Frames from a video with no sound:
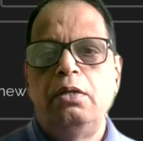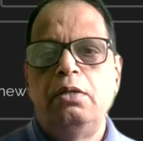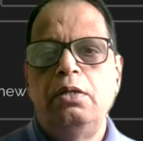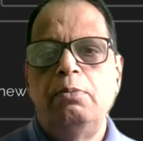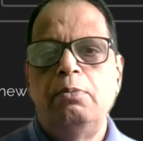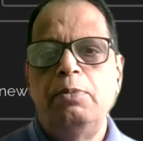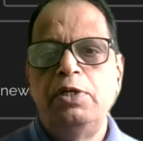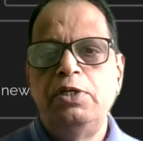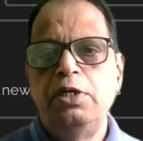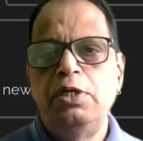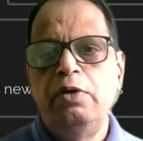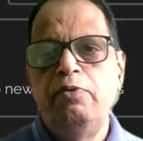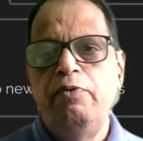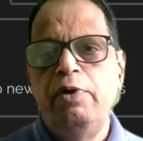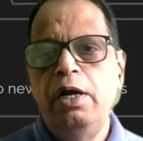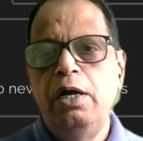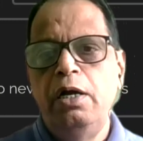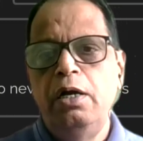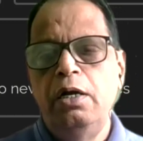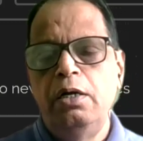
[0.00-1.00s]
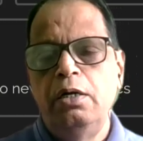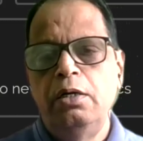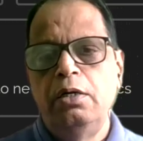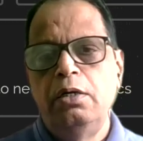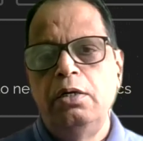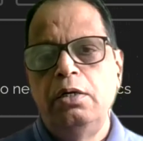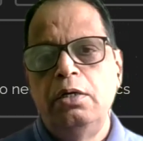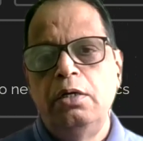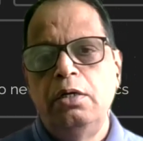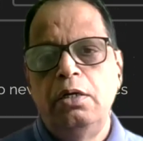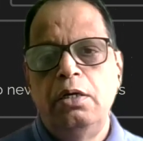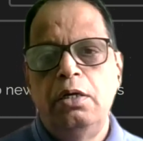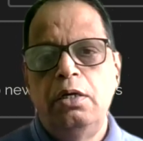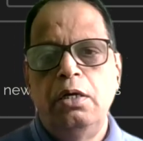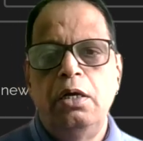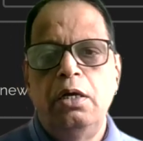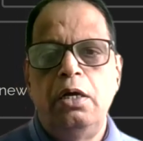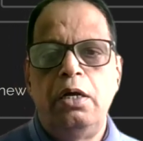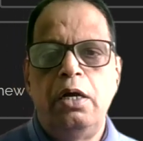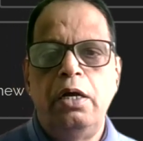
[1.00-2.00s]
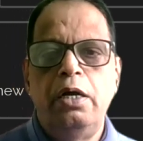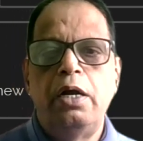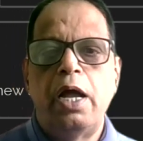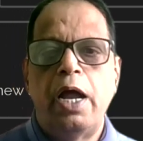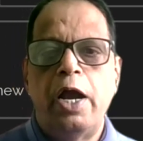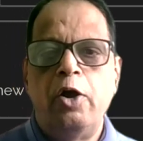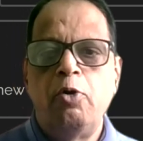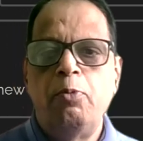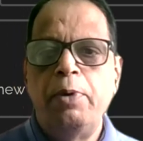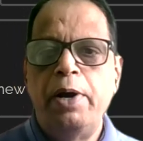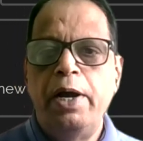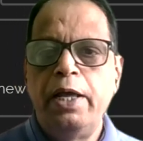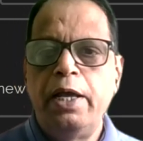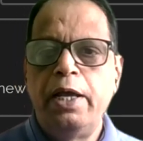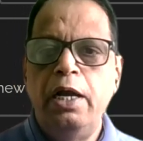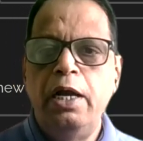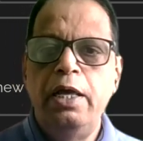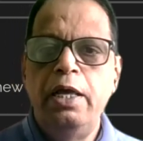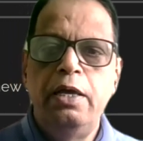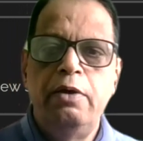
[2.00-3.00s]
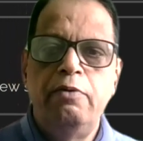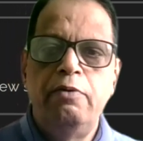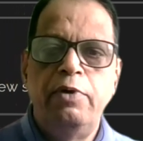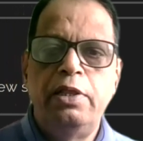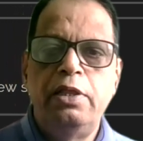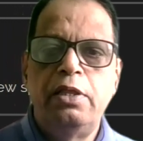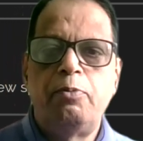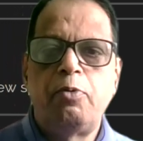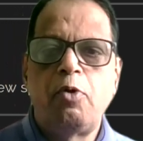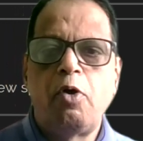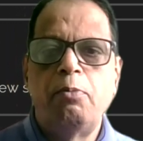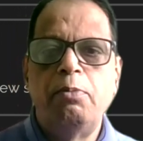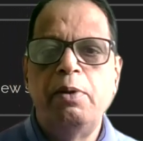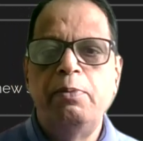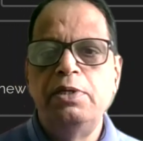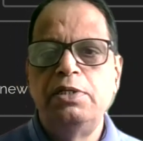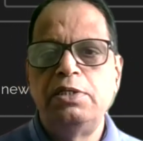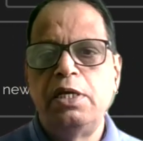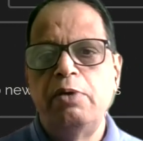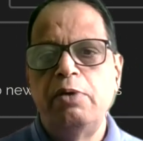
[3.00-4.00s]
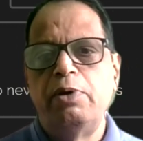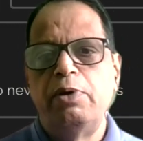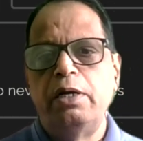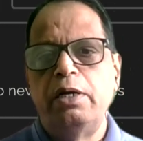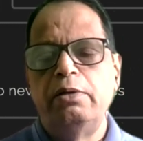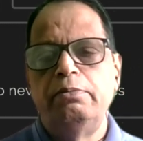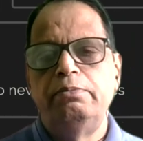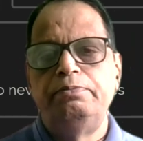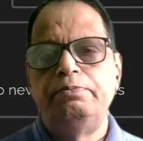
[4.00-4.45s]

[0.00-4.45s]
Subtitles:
The machine will run automatically when the problem is given.